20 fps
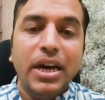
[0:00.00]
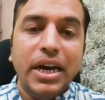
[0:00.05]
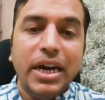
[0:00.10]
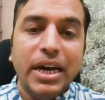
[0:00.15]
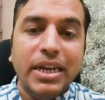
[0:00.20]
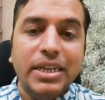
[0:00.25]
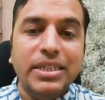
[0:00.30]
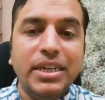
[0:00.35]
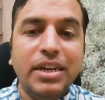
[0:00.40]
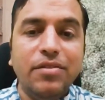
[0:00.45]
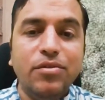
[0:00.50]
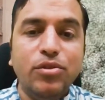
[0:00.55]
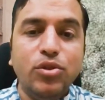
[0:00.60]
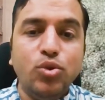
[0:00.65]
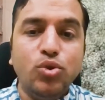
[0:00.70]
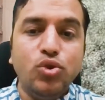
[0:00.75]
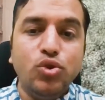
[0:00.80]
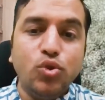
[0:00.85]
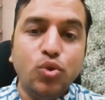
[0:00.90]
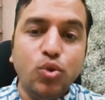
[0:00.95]
received
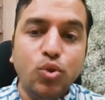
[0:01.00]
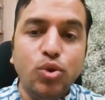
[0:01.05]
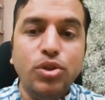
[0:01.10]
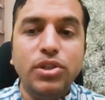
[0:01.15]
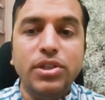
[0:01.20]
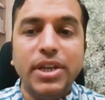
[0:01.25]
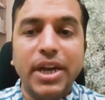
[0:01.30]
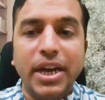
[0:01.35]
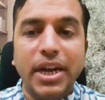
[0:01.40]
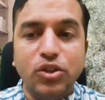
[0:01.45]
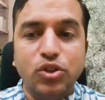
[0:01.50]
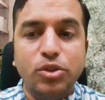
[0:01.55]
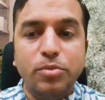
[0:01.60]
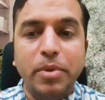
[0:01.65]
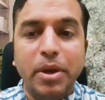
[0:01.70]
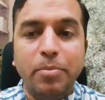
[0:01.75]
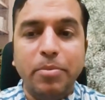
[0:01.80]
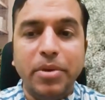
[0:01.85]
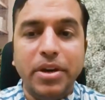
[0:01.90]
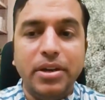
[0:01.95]
through schools and
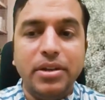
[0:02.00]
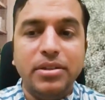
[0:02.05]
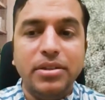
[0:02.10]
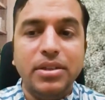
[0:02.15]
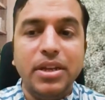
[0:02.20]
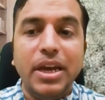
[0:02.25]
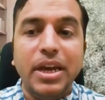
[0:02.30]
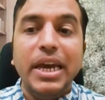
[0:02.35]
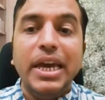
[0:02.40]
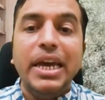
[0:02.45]
newspapers,